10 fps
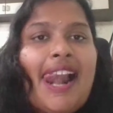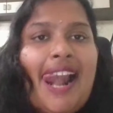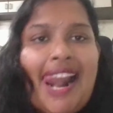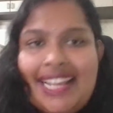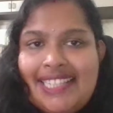
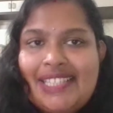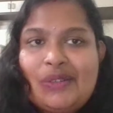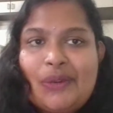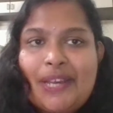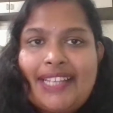Let's
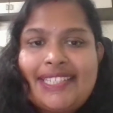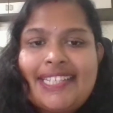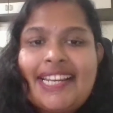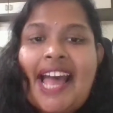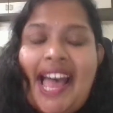look
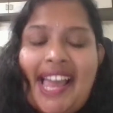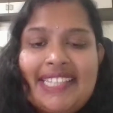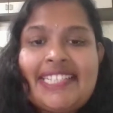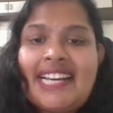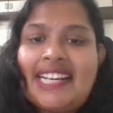at
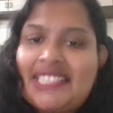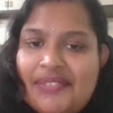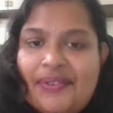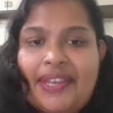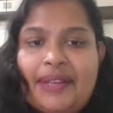ITR
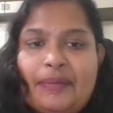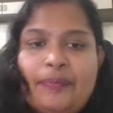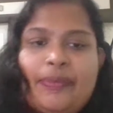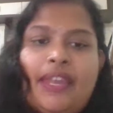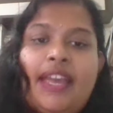3.
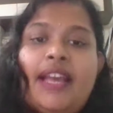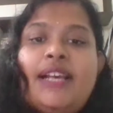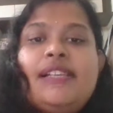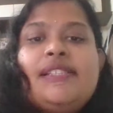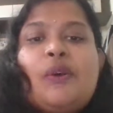
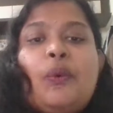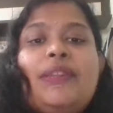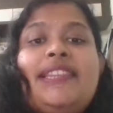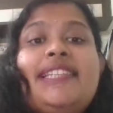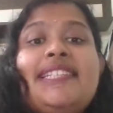So
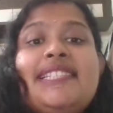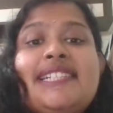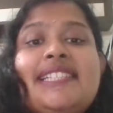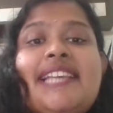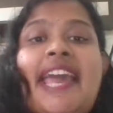this
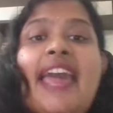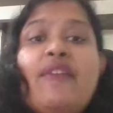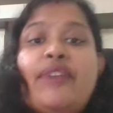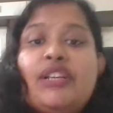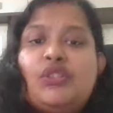is the
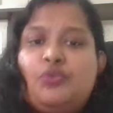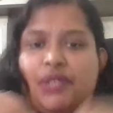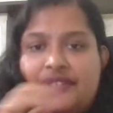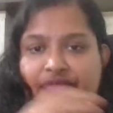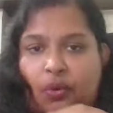heavy
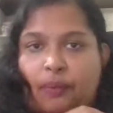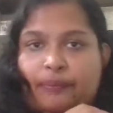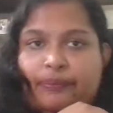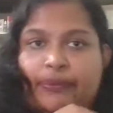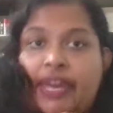duty form.
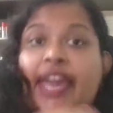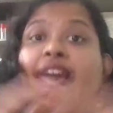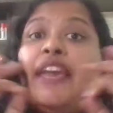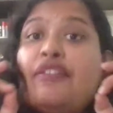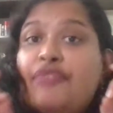
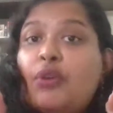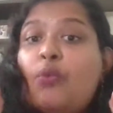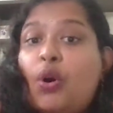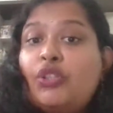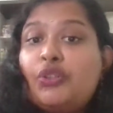If
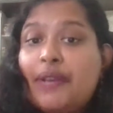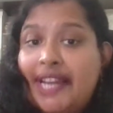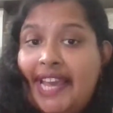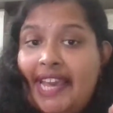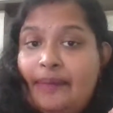you want to
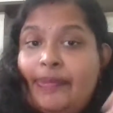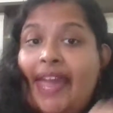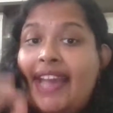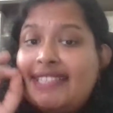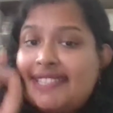claim
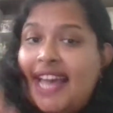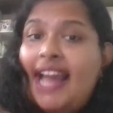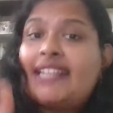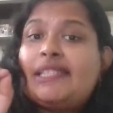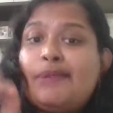
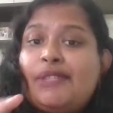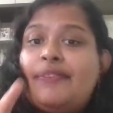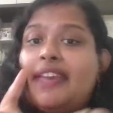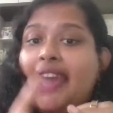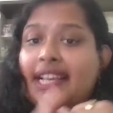exact
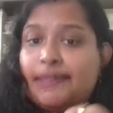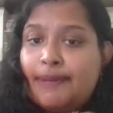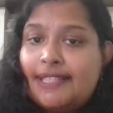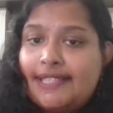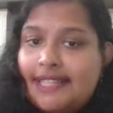specific
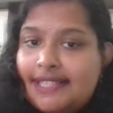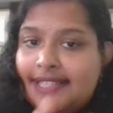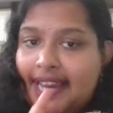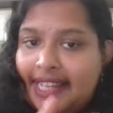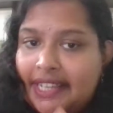
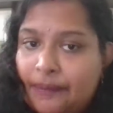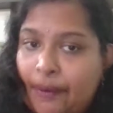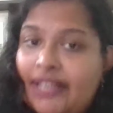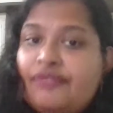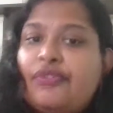expenses like the
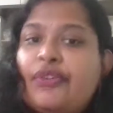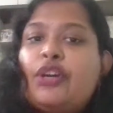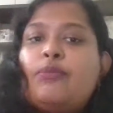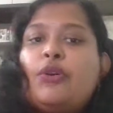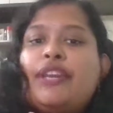rent for
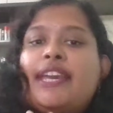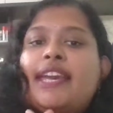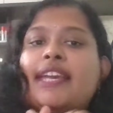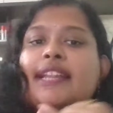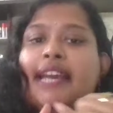your
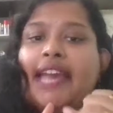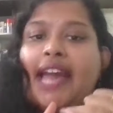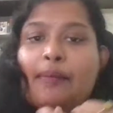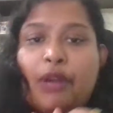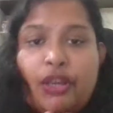boutique, the
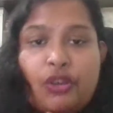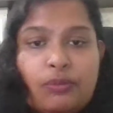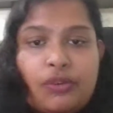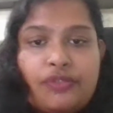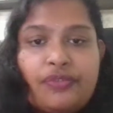camera
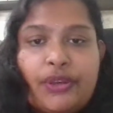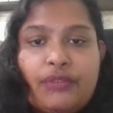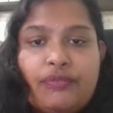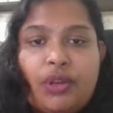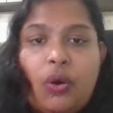you bought for
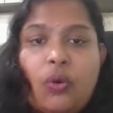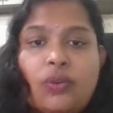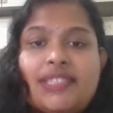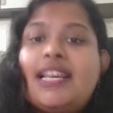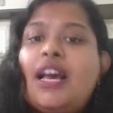your
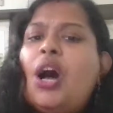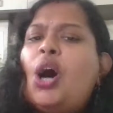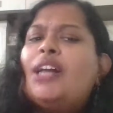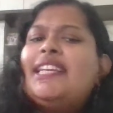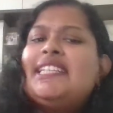vlogs,
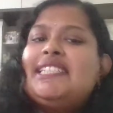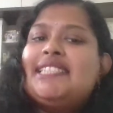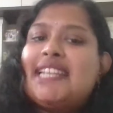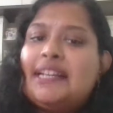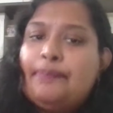or the
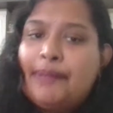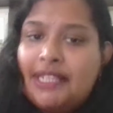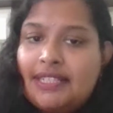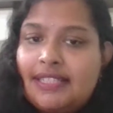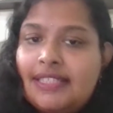internet
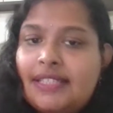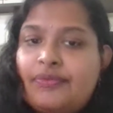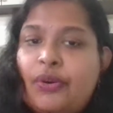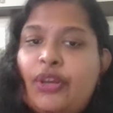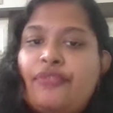bills
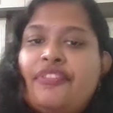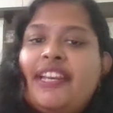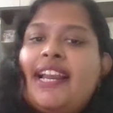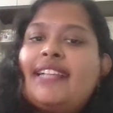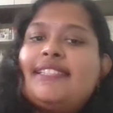for your
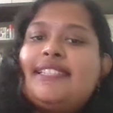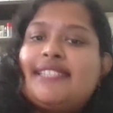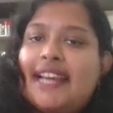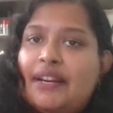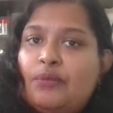freelance
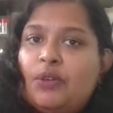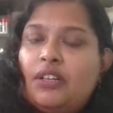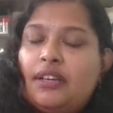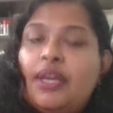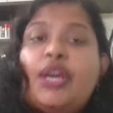design
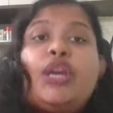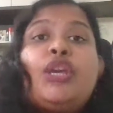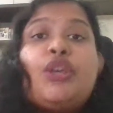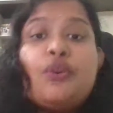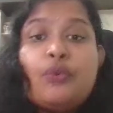work,
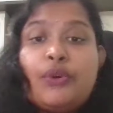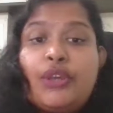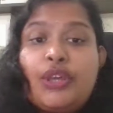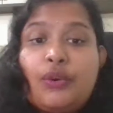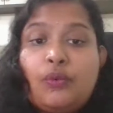you
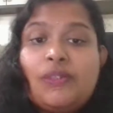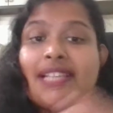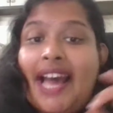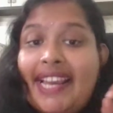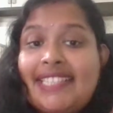
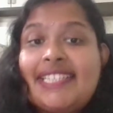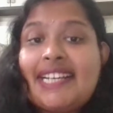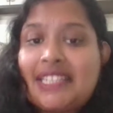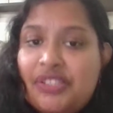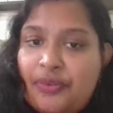use
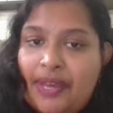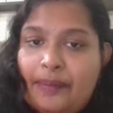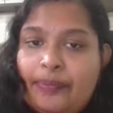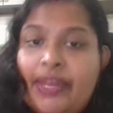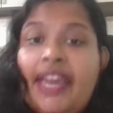ITR 3.
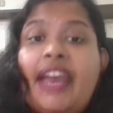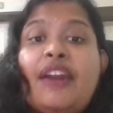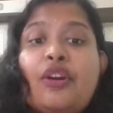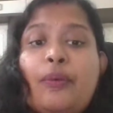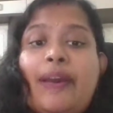
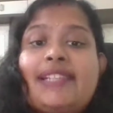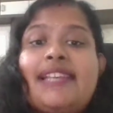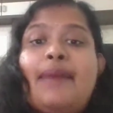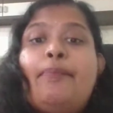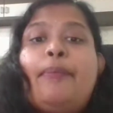It
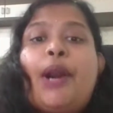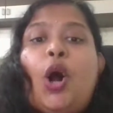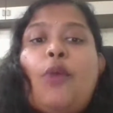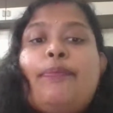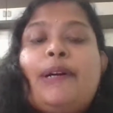requires a
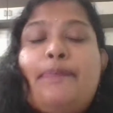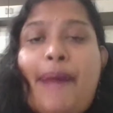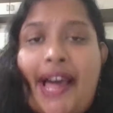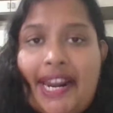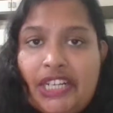proper
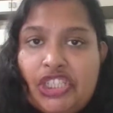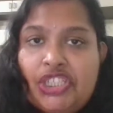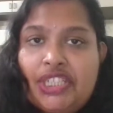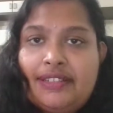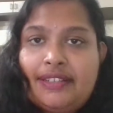balance
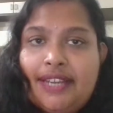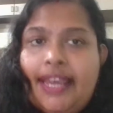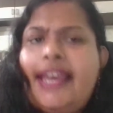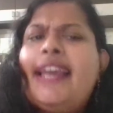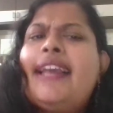sheet.
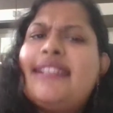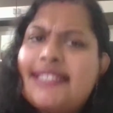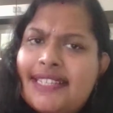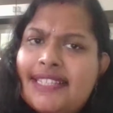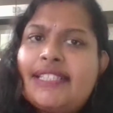In
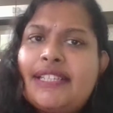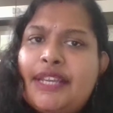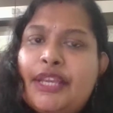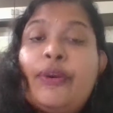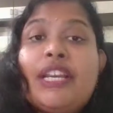the sense,
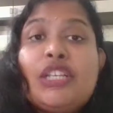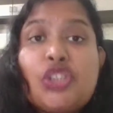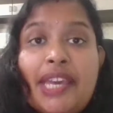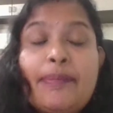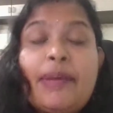you need
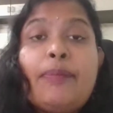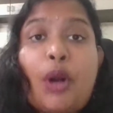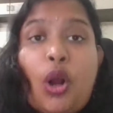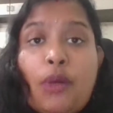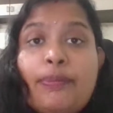to keep a
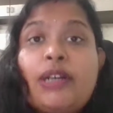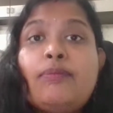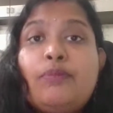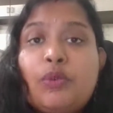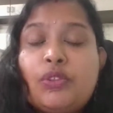proper
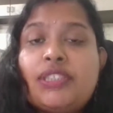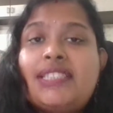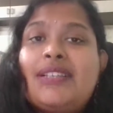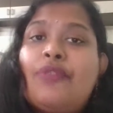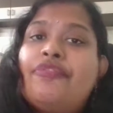
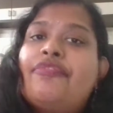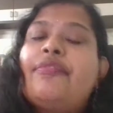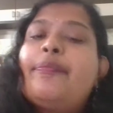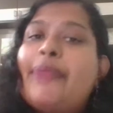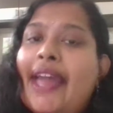books
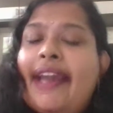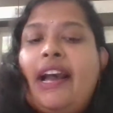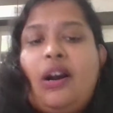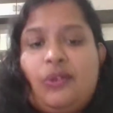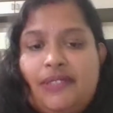of
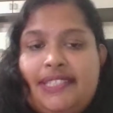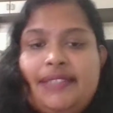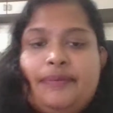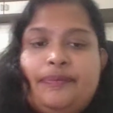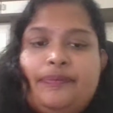
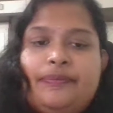accounts.